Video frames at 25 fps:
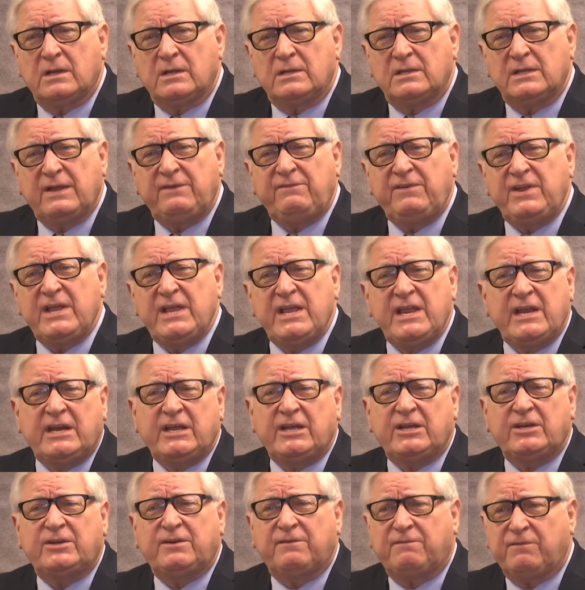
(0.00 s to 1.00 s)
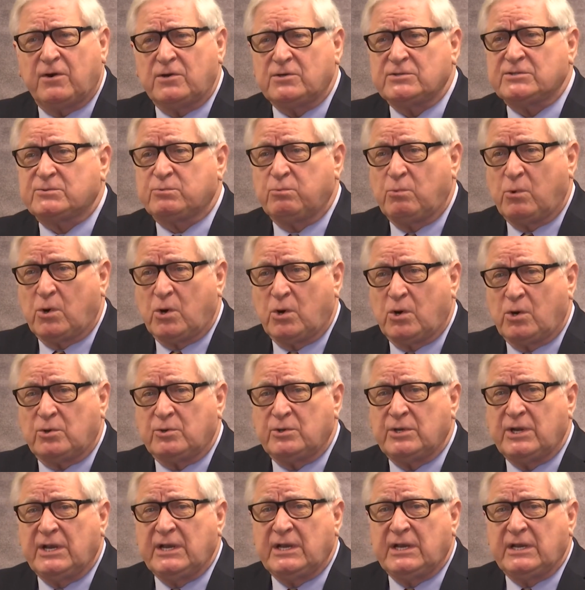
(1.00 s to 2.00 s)
Living in a diverse
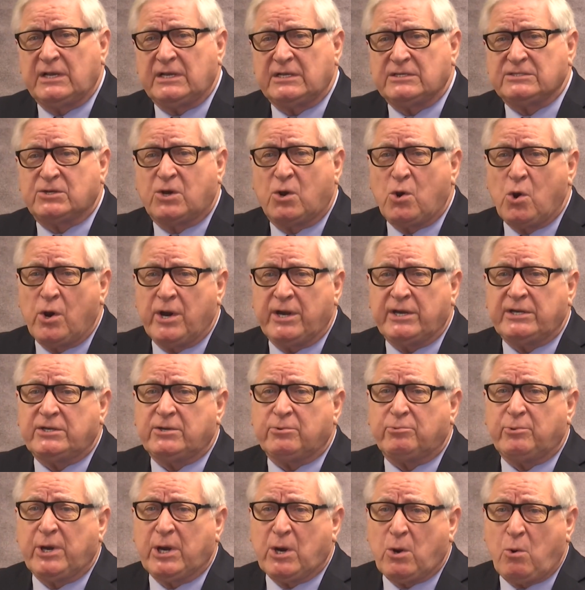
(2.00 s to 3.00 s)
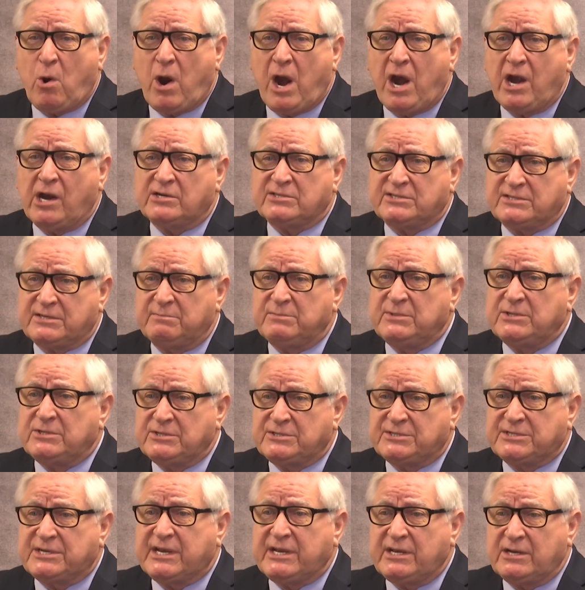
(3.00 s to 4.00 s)
world is going to require some
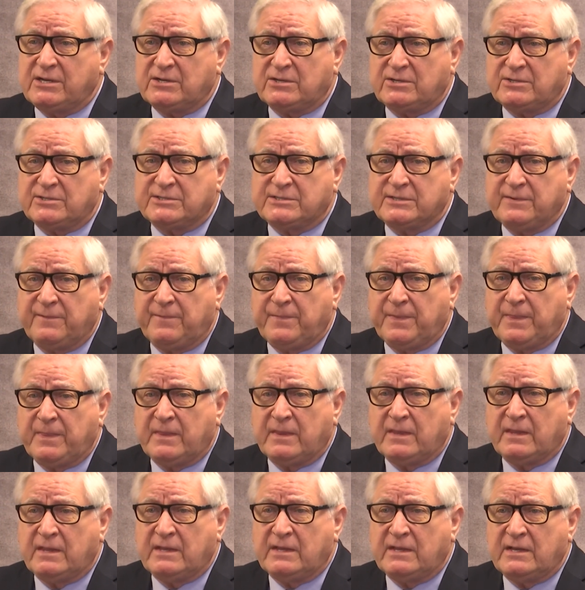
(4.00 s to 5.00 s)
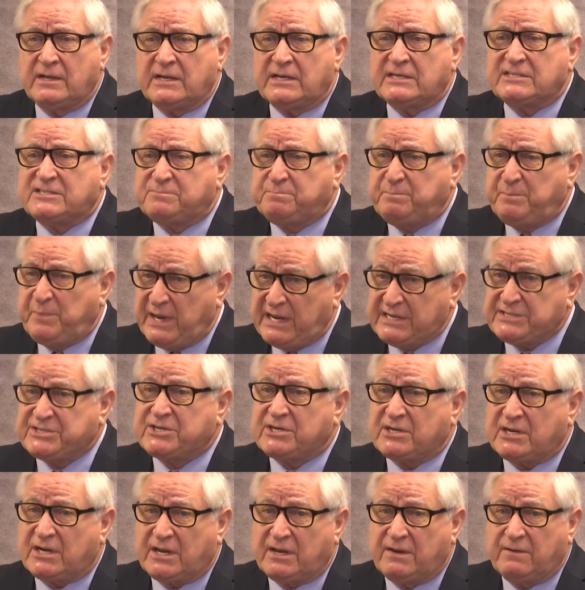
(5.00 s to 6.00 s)
new skills,
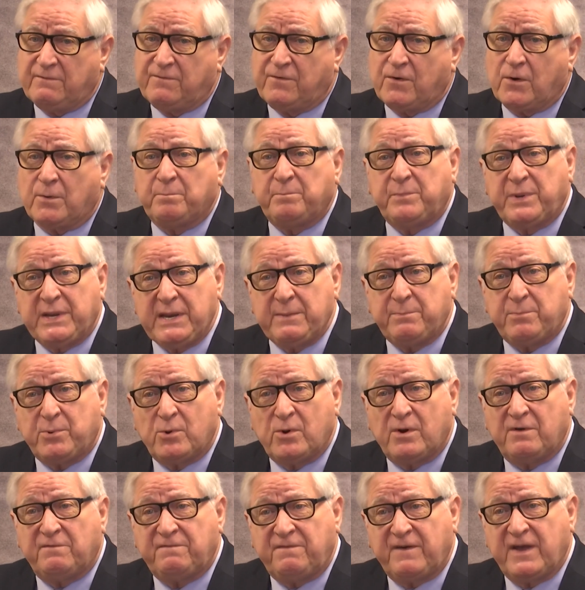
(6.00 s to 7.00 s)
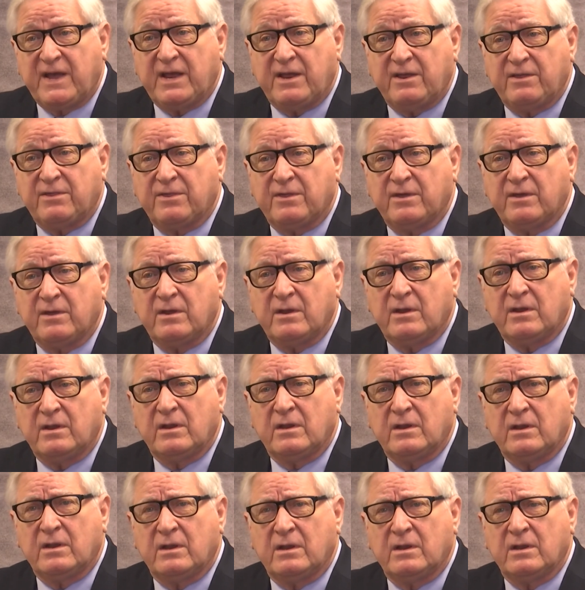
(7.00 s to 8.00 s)
especially for people of faith.
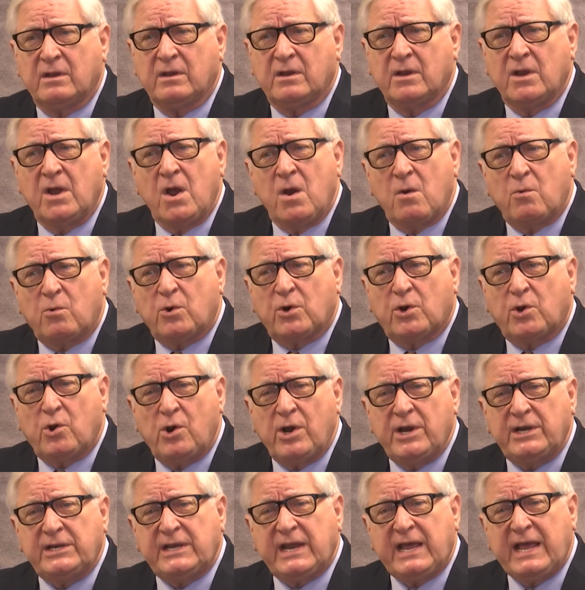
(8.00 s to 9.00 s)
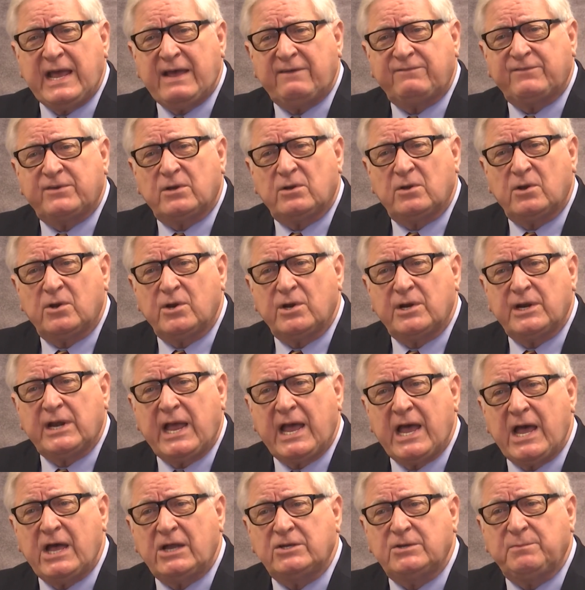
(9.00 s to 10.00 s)
We're going to have to learn
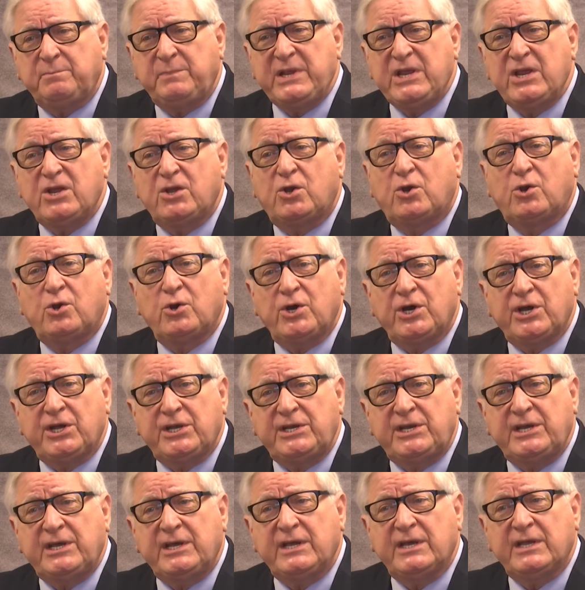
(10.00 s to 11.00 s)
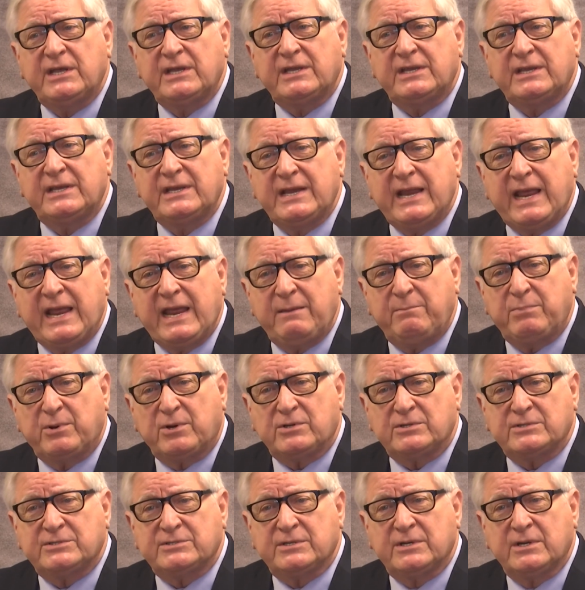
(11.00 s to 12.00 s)
how to be good
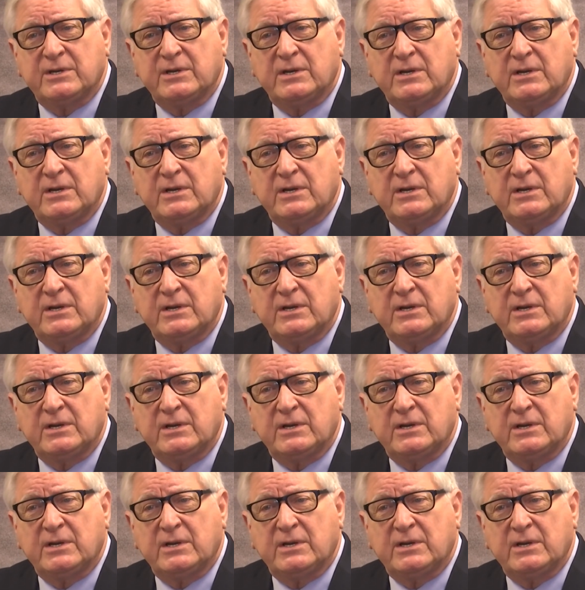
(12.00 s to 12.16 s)
neighbors.